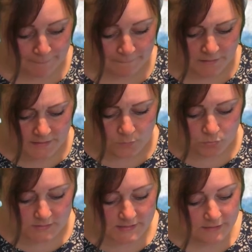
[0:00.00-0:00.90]
He
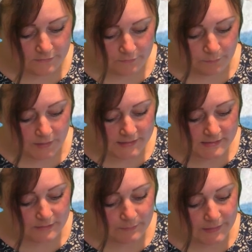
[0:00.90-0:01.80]
wouldn't even have
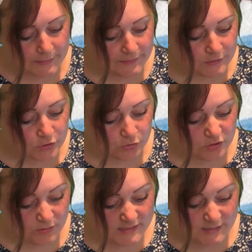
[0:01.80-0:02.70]
minded becoming a
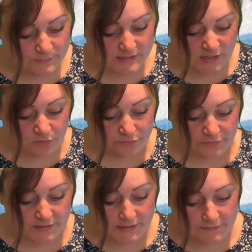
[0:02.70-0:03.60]
tortoise himself
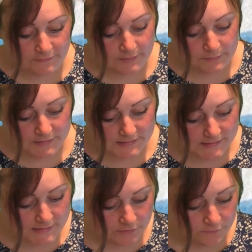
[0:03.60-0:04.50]
if it meant Mrs.
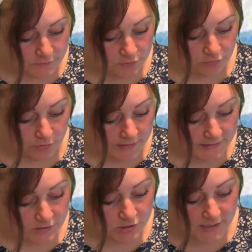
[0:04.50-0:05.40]
Silver stroking
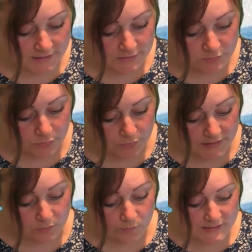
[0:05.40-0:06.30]
his shell each
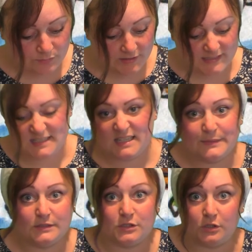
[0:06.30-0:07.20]
morning and whispering
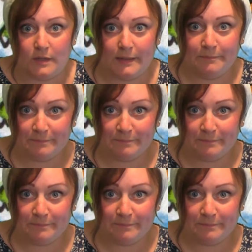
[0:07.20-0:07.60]
endearments to him.